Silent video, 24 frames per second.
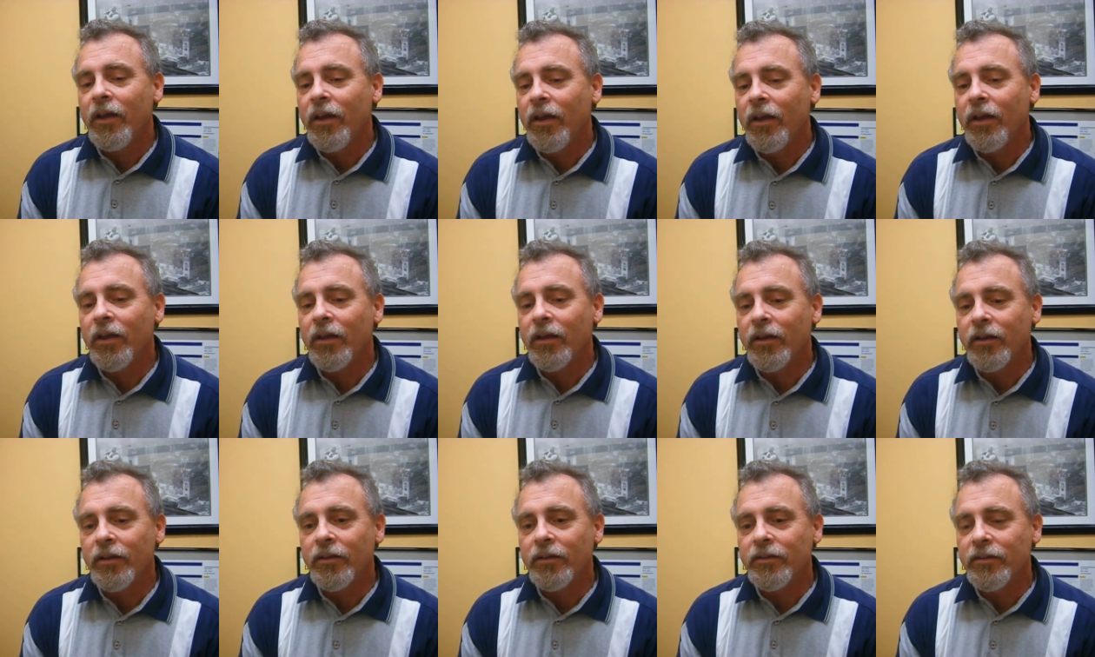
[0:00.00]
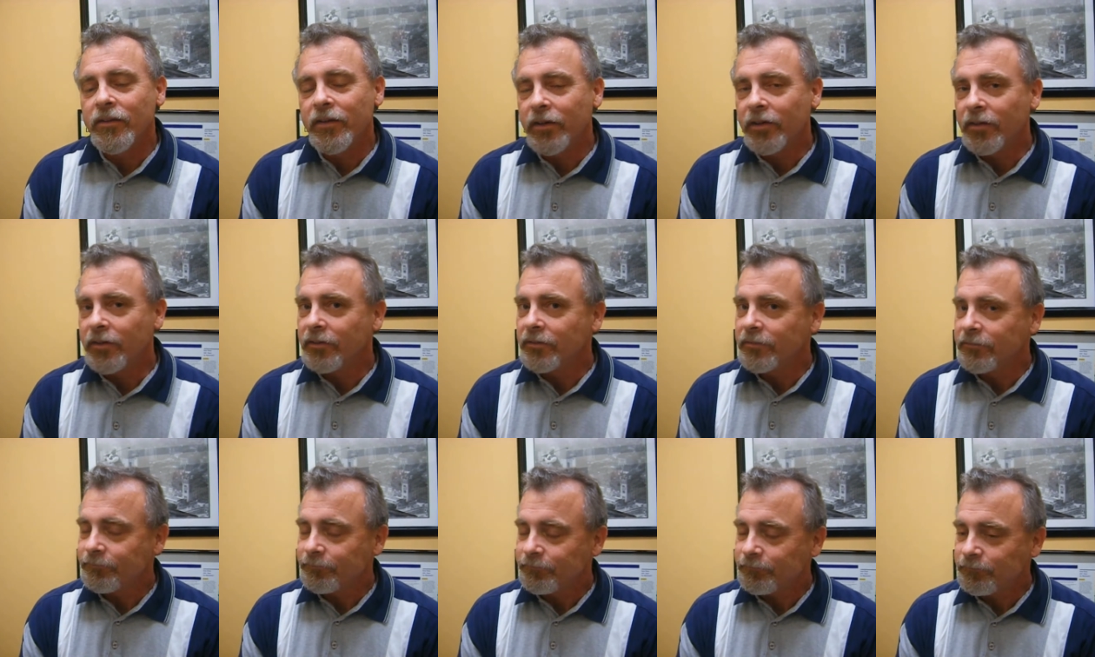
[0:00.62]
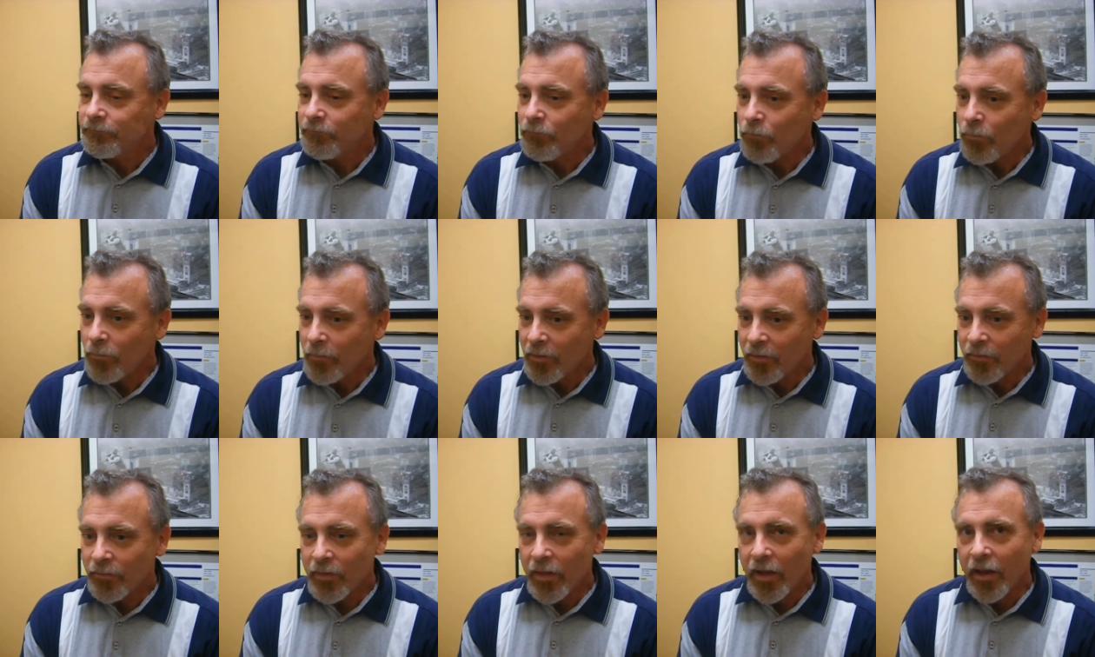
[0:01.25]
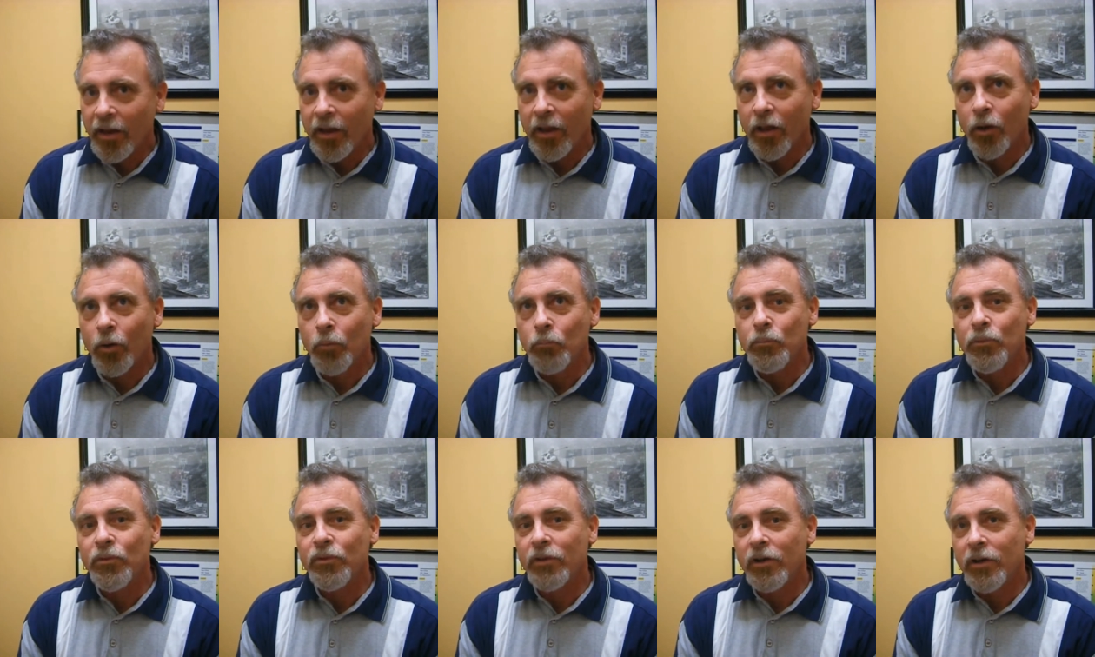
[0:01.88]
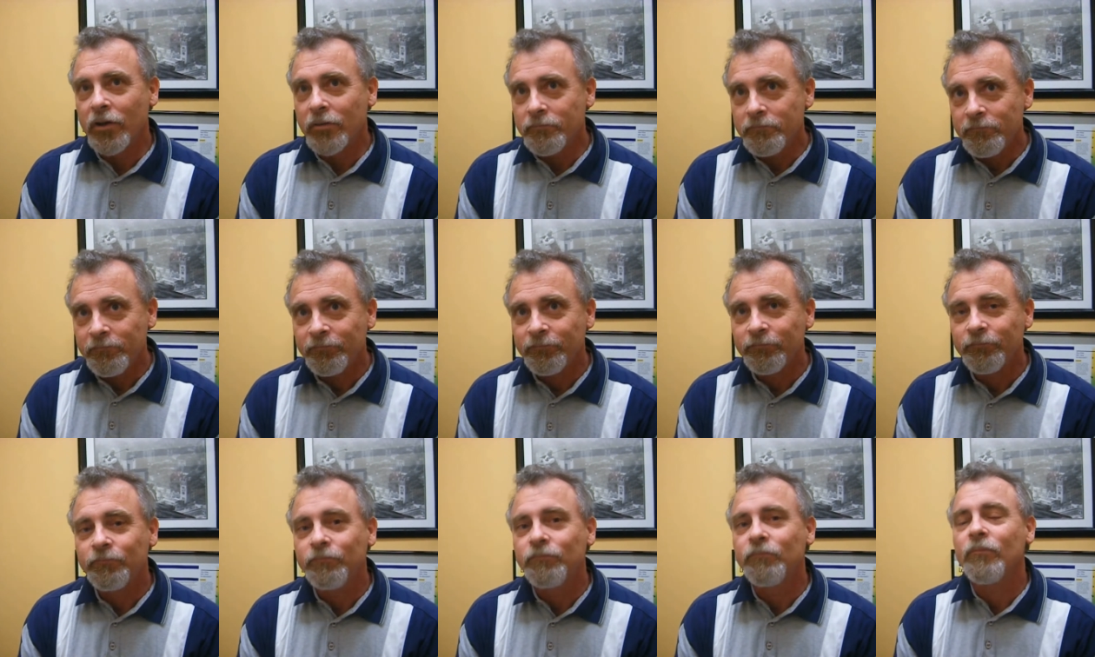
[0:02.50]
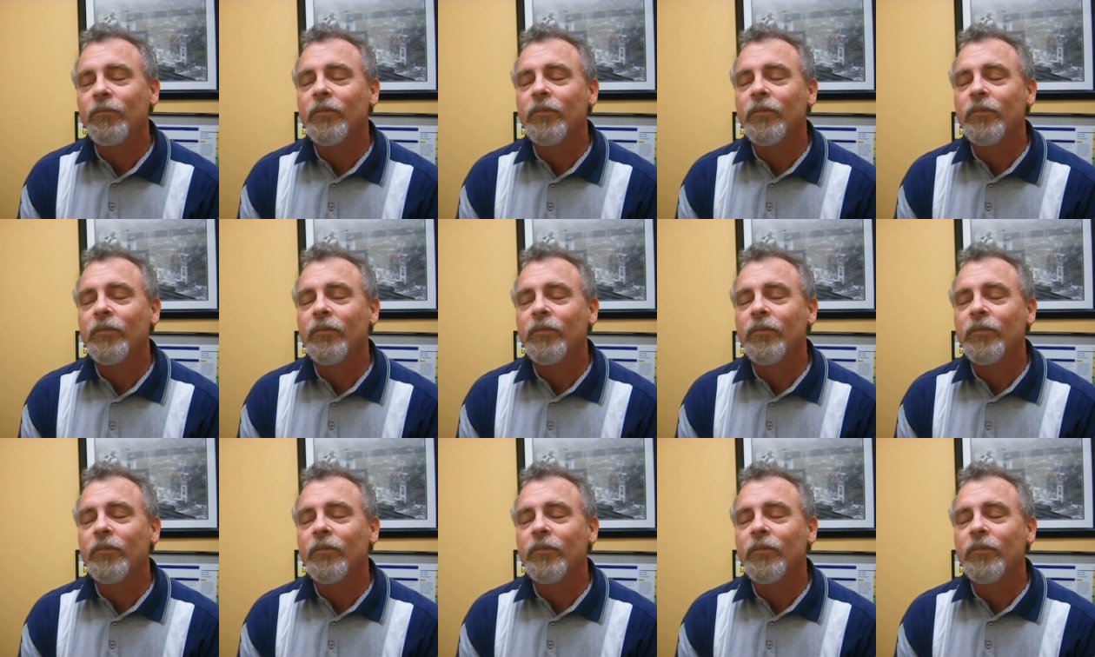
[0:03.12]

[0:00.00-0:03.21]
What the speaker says: and that helped some.